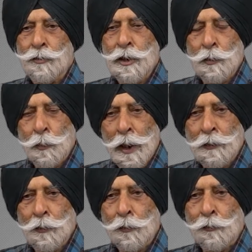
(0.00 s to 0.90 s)

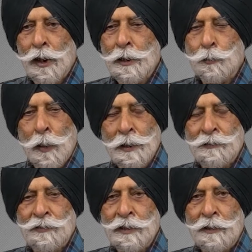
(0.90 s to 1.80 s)
G1 or Grade
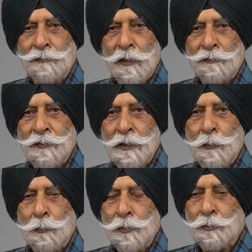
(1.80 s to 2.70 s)
1 Staff Officer,
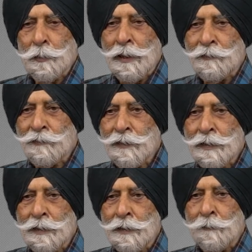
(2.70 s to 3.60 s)
who was my
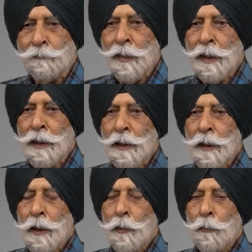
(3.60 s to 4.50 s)
senior,
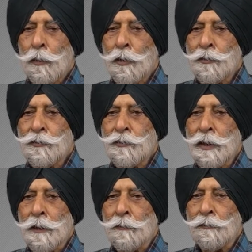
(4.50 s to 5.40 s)
was
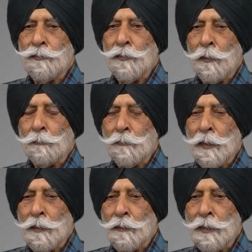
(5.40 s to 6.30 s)
from
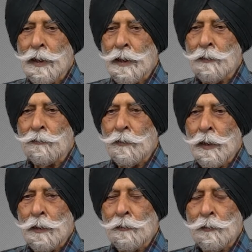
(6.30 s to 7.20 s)
the
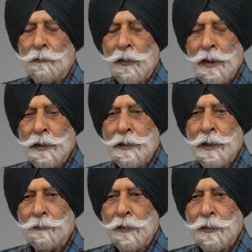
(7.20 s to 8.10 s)

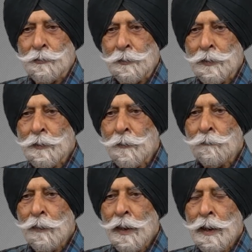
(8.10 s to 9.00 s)
Grenadier Regiment,
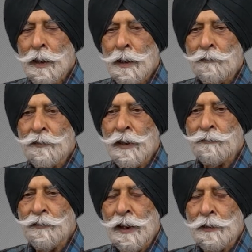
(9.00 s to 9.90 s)
a very
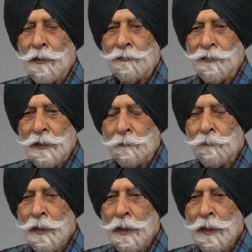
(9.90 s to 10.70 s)
fine officer,